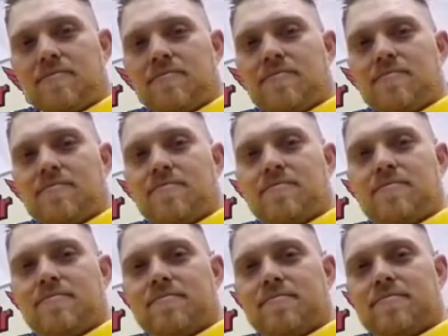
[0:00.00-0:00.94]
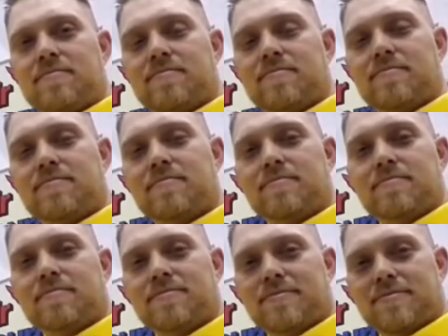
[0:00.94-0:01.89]

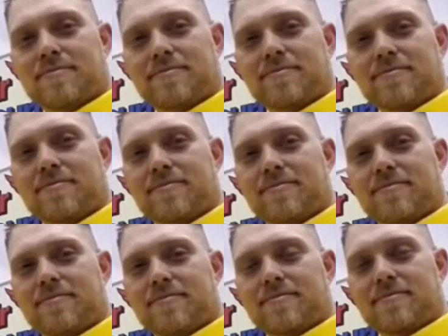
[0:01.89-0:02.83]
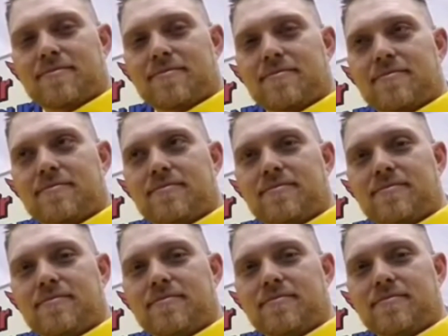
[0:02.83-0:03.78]

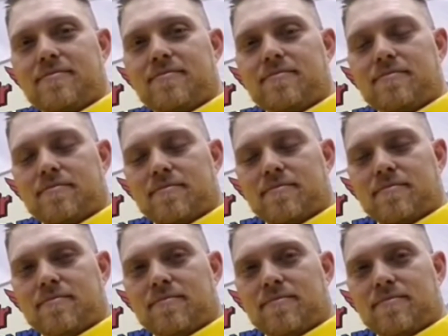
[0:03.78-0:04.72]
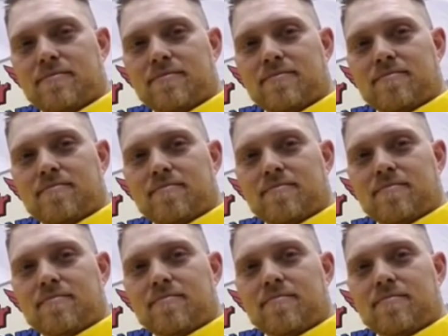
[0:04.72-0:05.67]

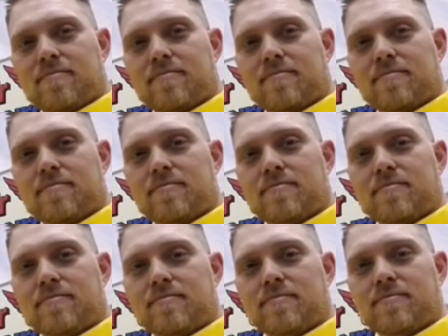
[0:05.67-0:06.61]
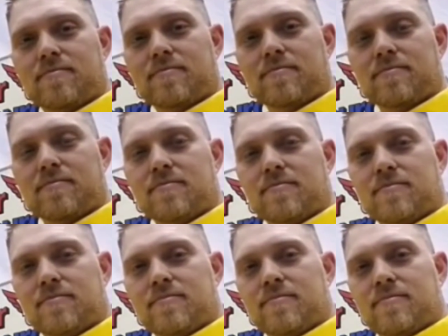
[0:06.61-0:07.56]

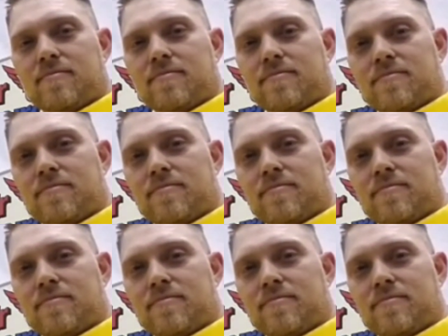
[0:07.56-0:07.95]
No words are spoken by the person on screen.